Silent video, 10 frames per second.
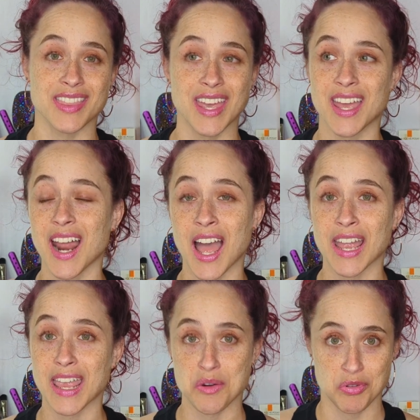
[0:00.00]
that
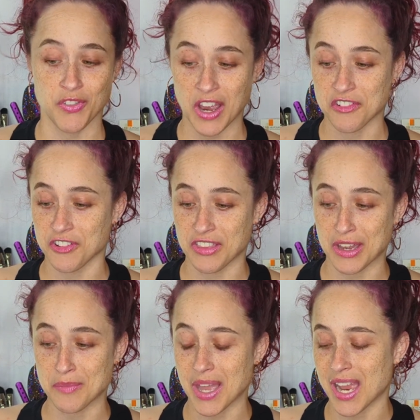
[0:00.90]
I can provide for
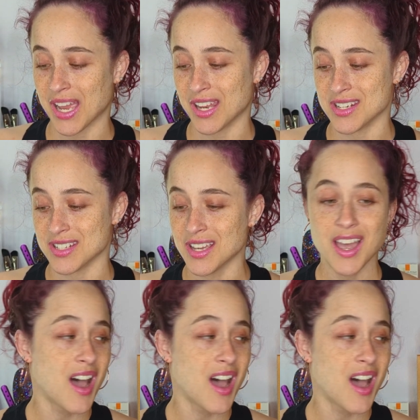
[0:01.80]
them. And